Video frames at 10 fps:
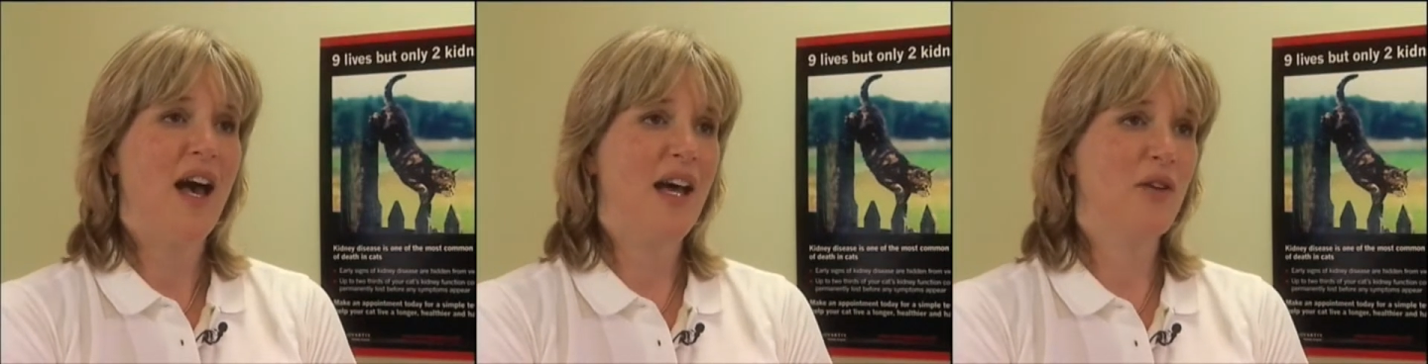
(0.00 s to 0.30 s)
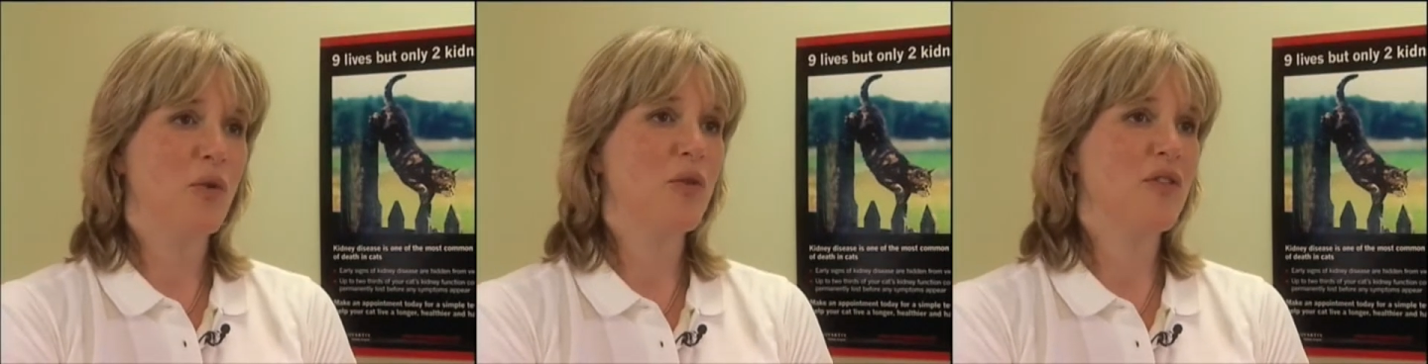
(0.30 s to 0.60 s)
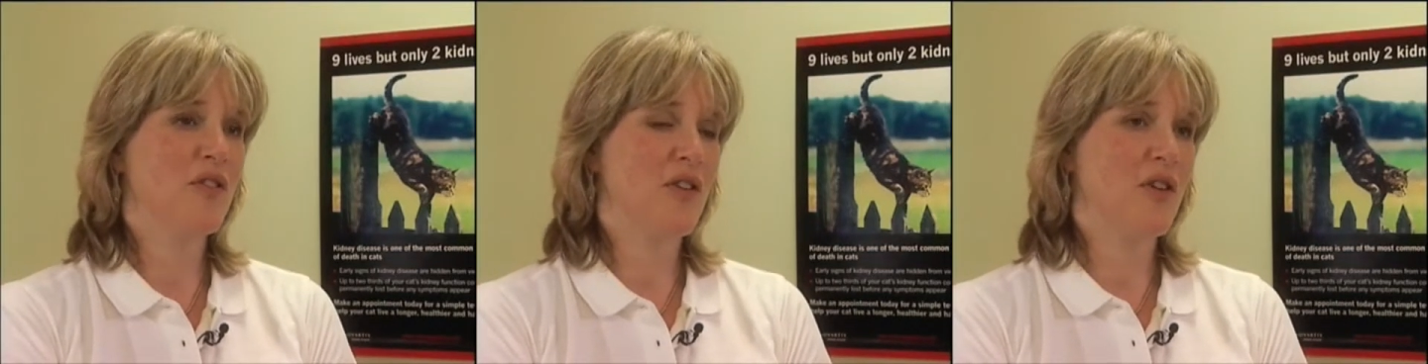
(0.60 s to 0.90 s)
and
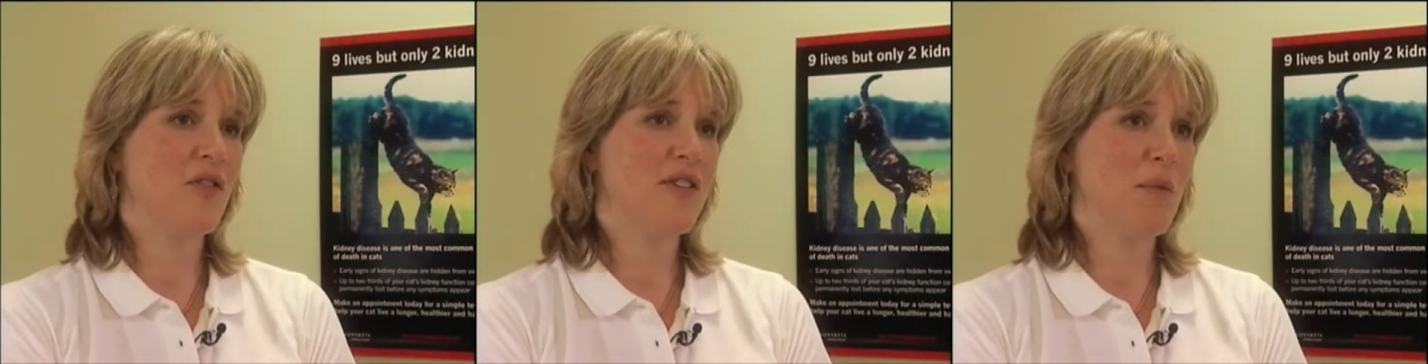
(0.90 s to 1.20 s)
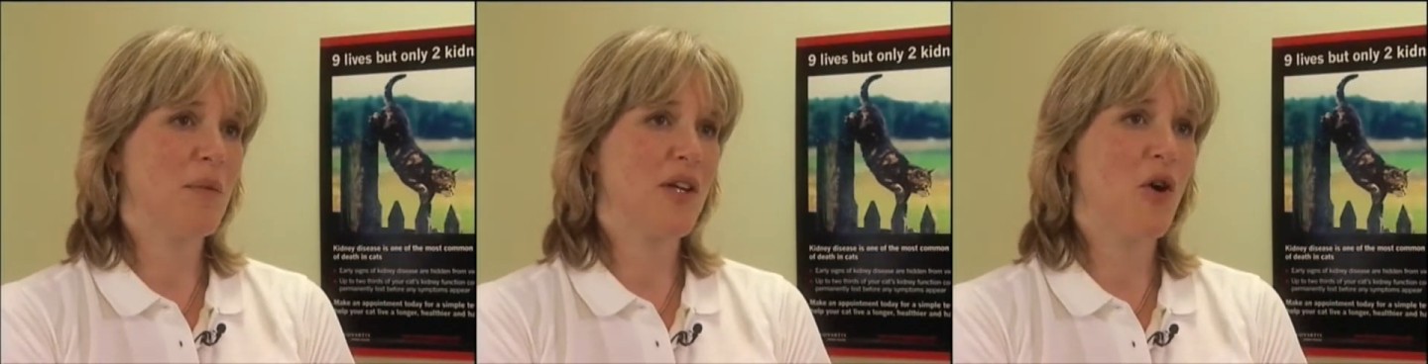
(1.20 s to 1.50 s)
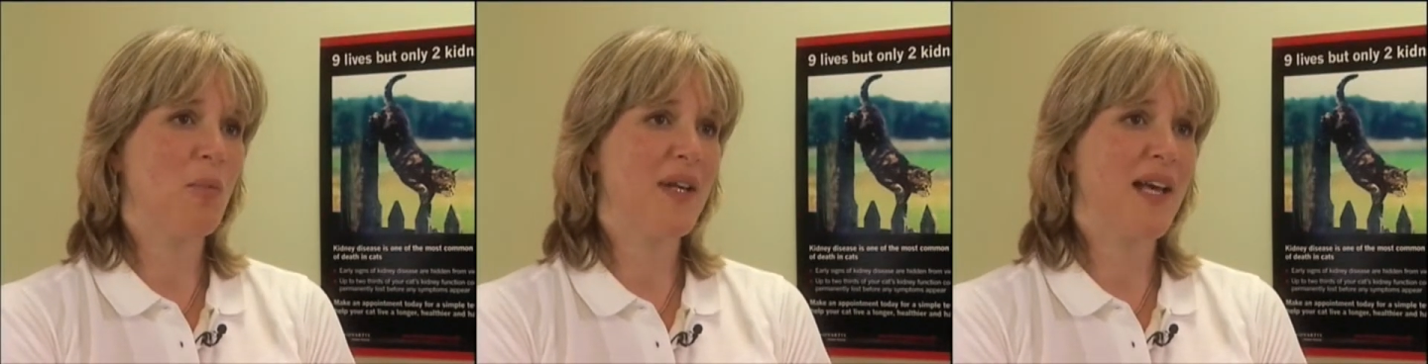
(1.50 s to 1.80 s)
also to look for some of the
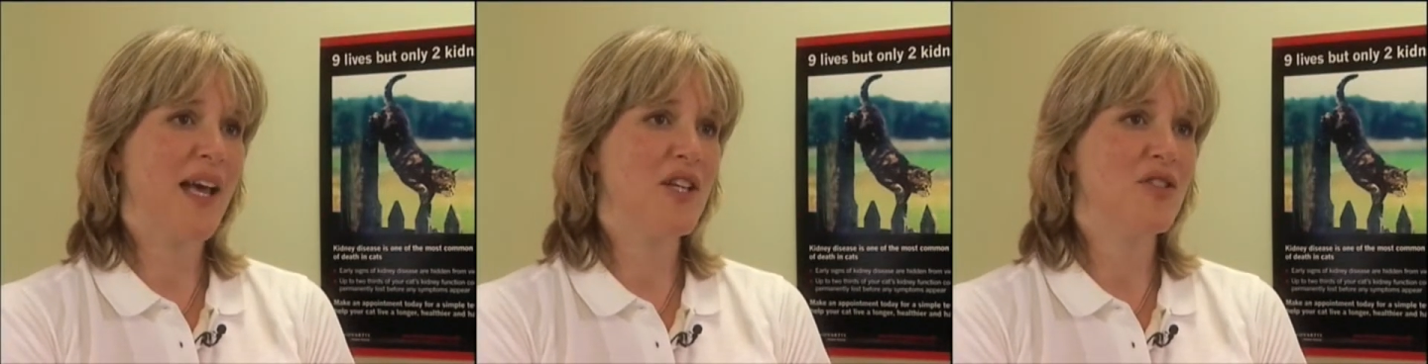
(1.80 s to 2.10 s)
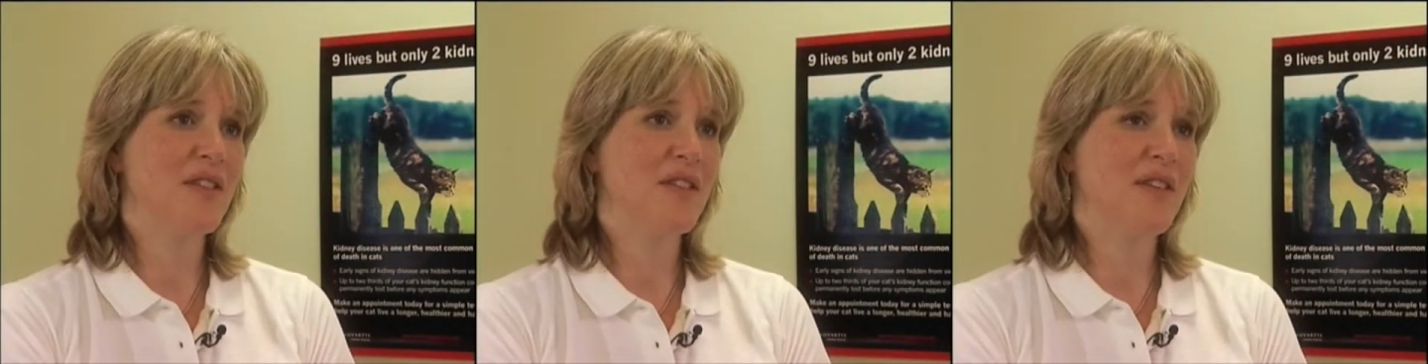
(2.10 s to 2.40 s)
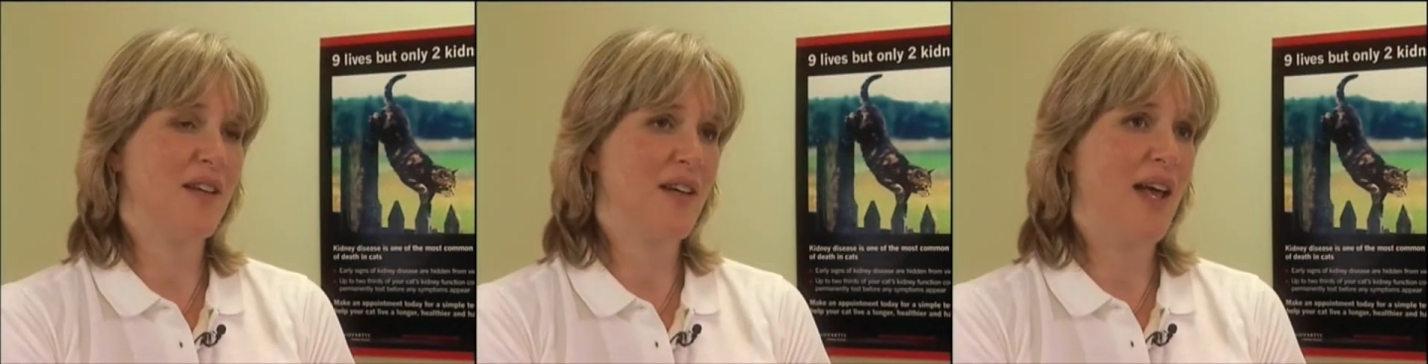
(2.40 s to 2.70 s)
complications
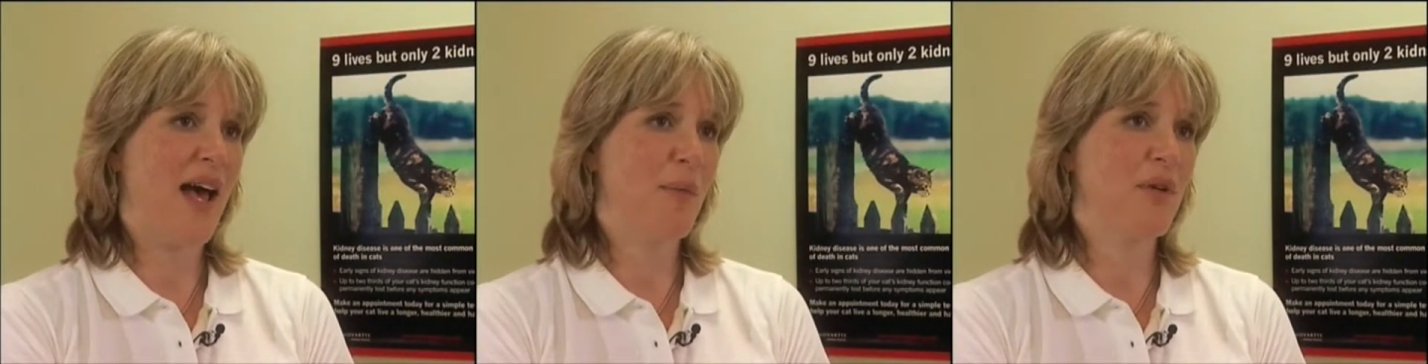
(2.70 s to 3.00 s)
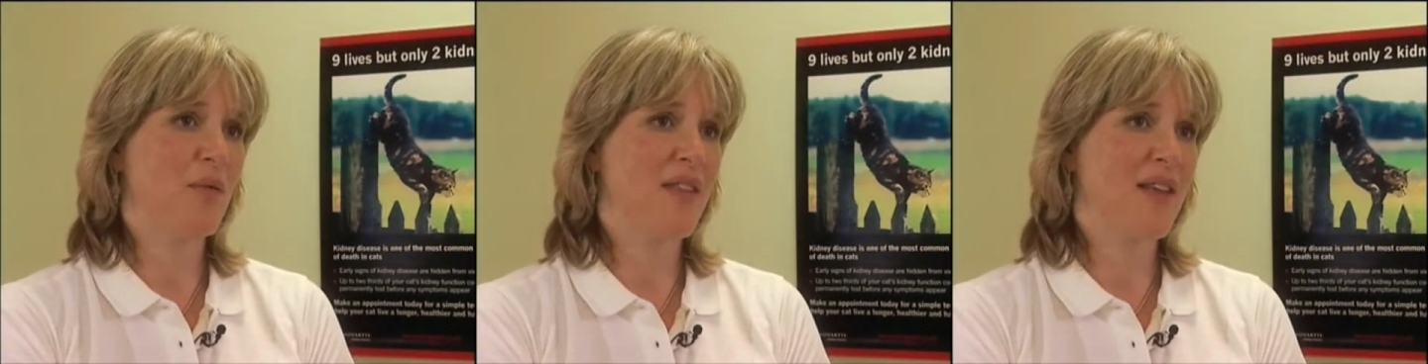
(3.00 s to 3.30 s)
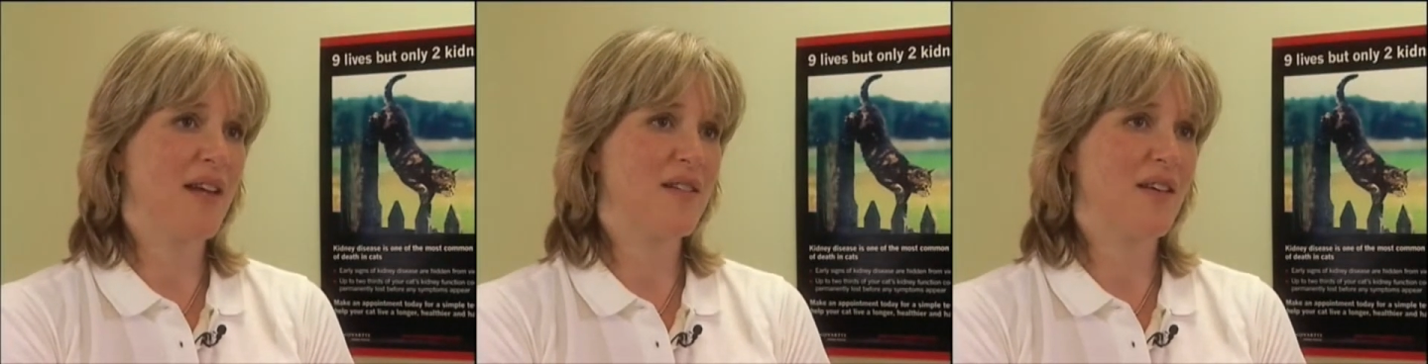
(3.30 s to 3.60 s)
that can happen with that